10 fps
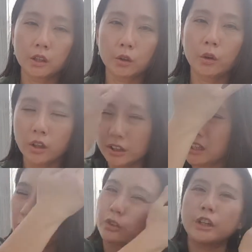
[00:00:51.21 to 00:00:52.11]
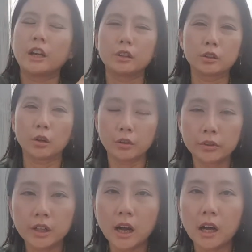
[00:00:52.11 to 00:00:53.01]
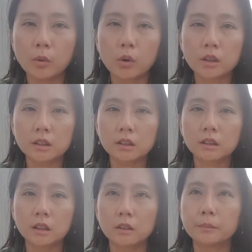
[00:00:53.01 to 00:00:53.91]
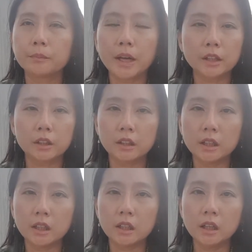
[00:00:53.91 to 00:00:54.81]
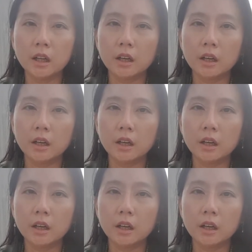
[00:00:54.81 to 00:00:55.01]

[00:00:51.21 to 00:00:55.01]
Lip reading: So, just to share a story, I was actually